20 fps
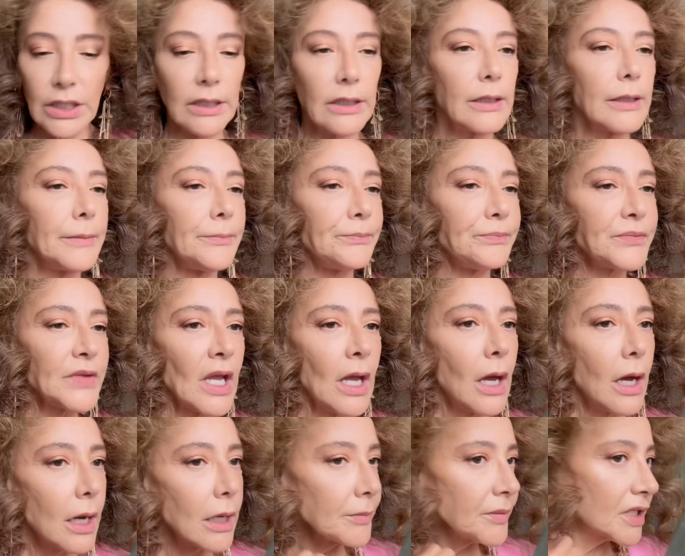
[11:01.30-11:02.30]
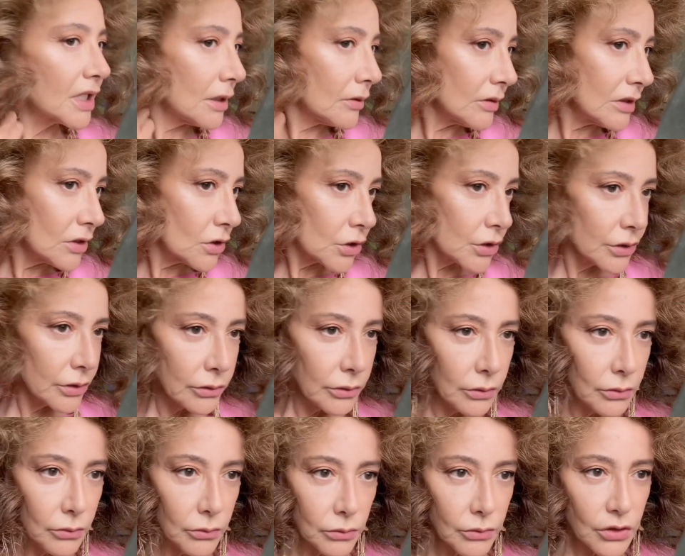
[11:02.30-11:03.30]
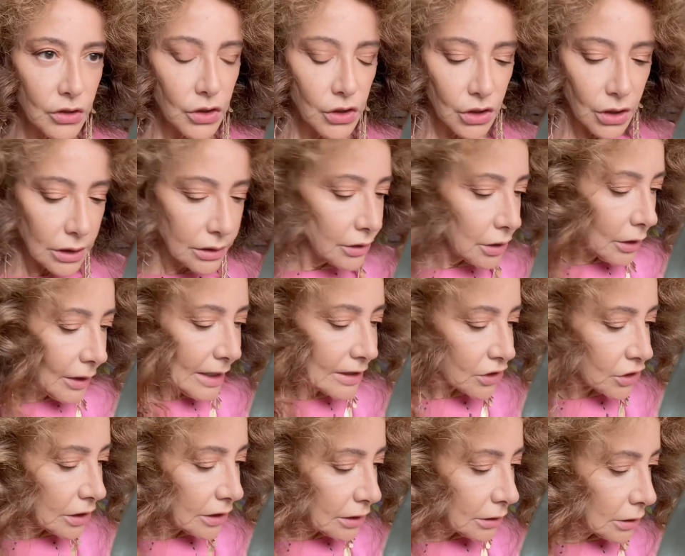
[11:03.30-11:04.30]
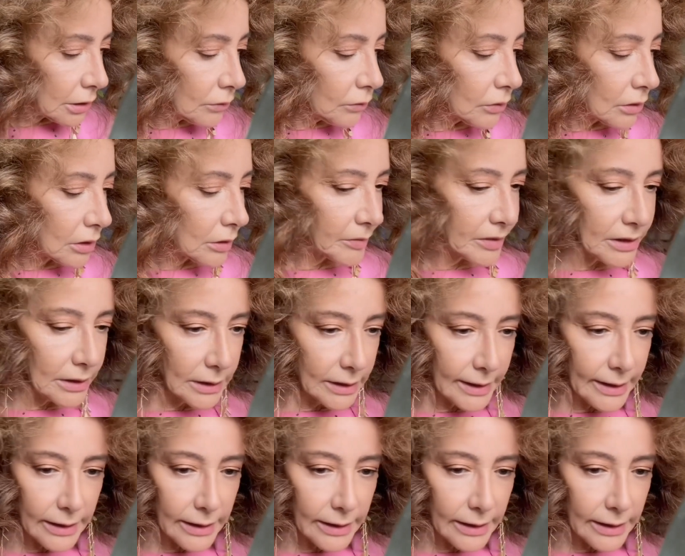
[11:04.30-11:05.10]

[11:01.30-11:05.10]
I'm going to, no, actually, you know what? I'm going to